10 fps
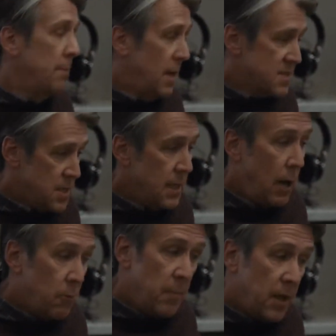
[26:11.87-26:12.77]
I'm not saying I
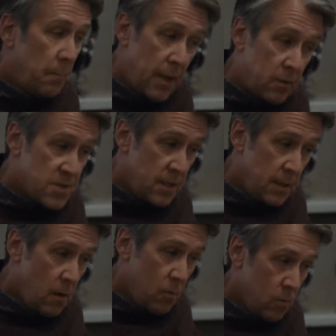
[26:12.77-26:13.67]
would make a better
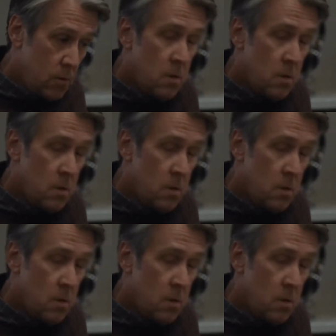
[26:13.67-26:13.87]
CEO.